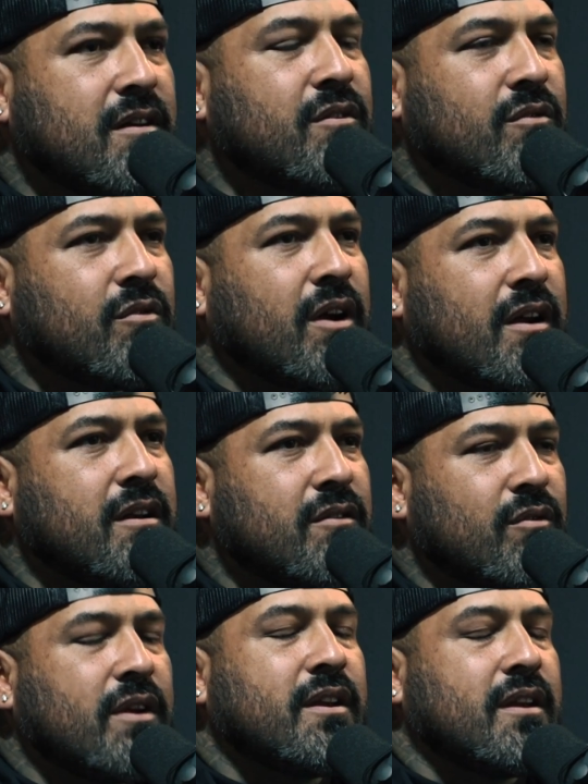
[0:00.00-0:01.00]
through. Right.
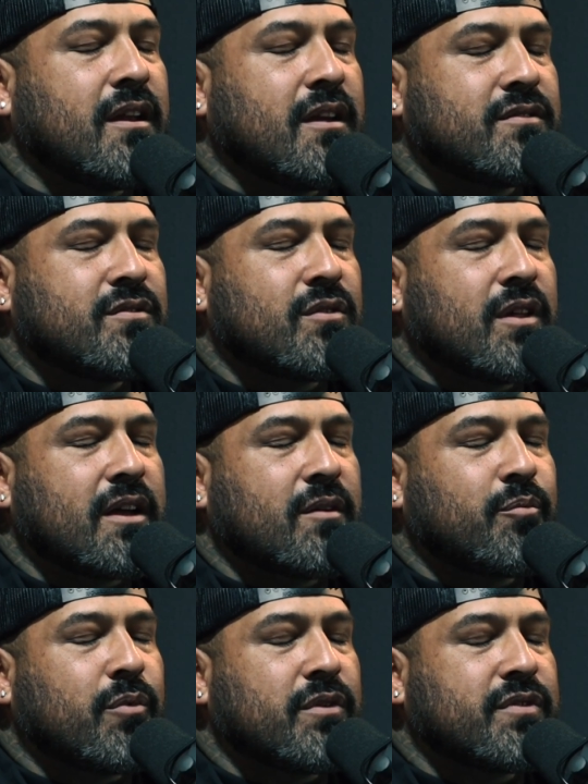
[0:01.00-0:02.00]
Yeah. So
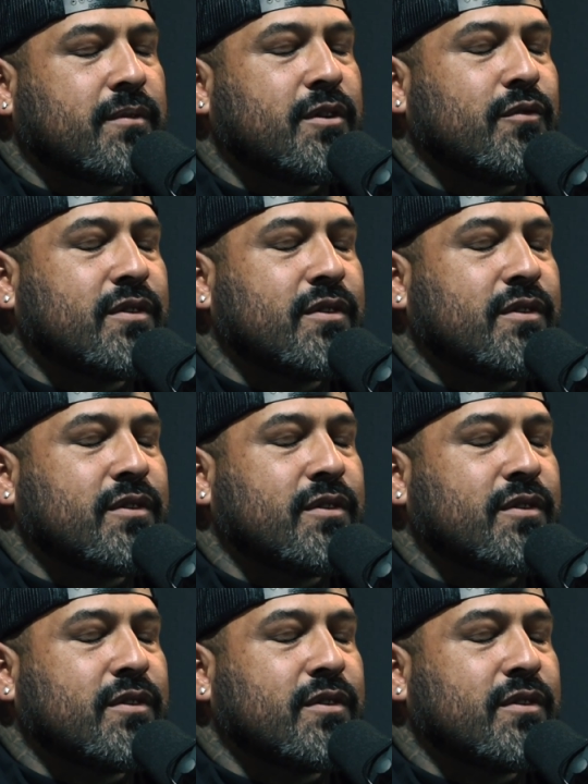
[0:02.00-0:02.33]
like something